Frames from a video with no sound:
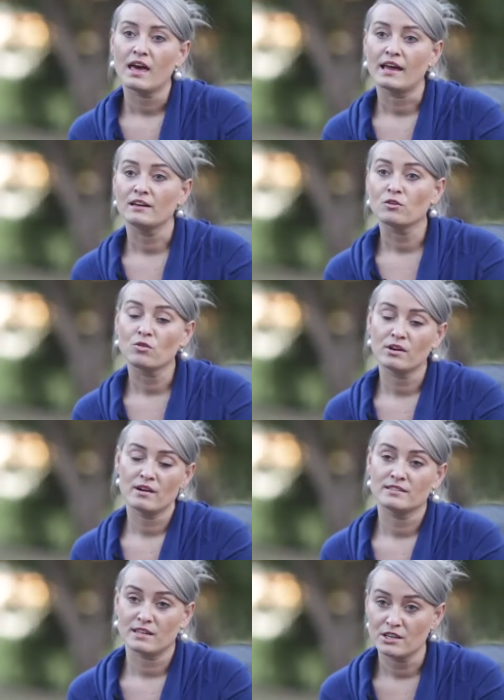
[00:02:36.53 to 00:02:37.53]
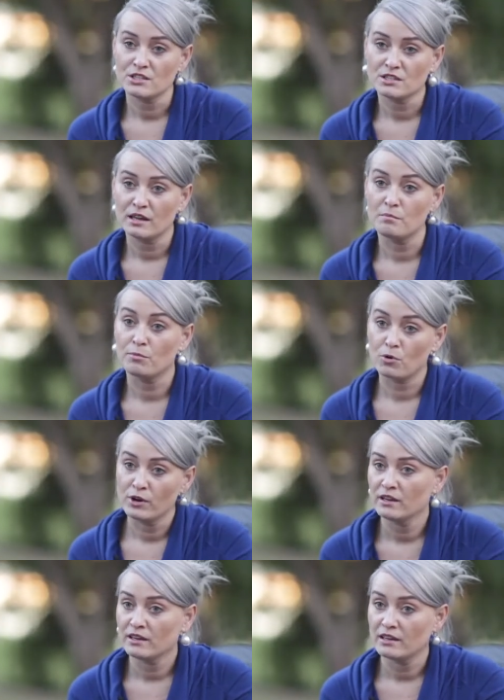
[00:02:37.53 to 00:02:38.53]
And an organization
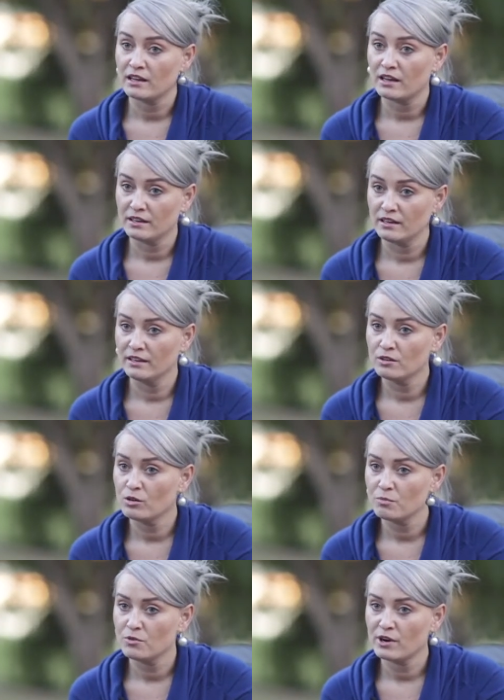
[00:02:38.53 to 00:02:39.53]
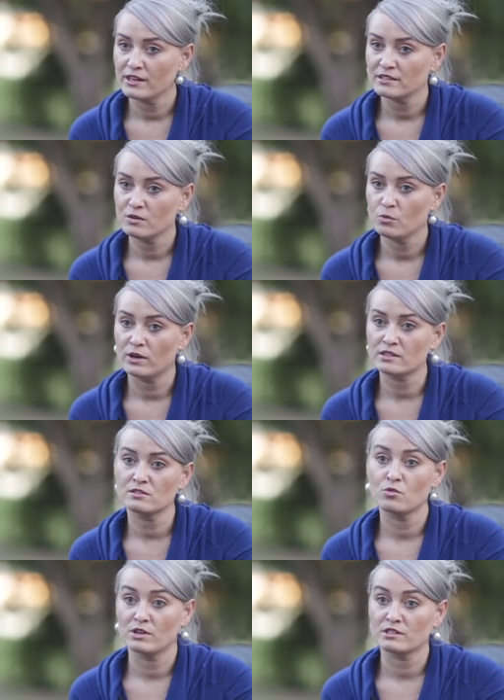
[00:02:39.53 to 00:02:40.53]
employing an illegal operator, what's
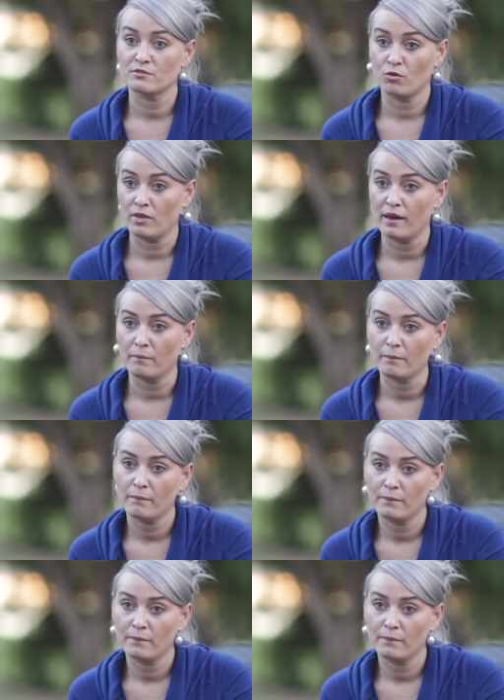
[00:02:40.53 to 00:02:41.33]
the risk for them?